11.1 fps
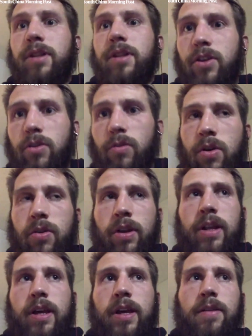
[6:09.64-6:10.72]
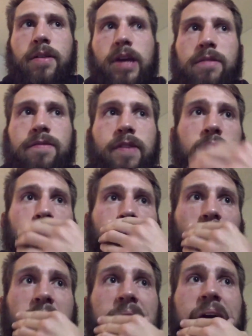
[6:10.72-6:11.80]
into your own and find
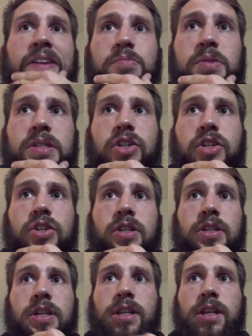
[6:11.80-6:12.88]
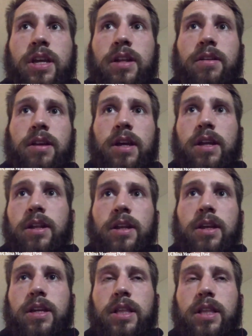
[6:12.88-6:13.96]
your way out of positions and
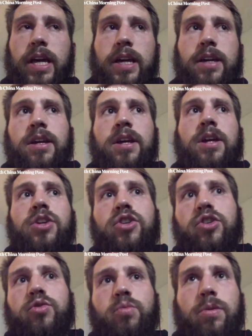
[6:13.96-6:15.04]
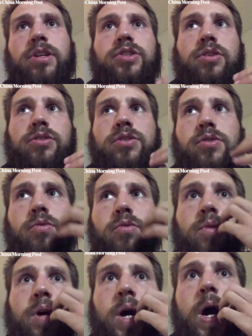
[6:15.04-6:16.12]
like just really start
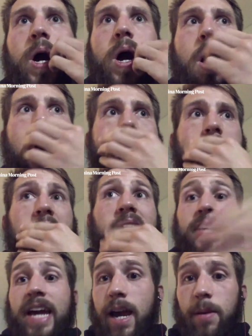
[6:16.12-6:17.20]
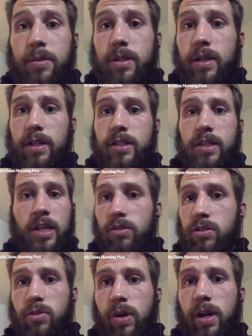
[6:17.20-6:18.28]
to adapt. It's sink
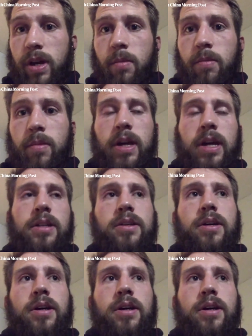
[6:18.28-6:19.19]
or swim. And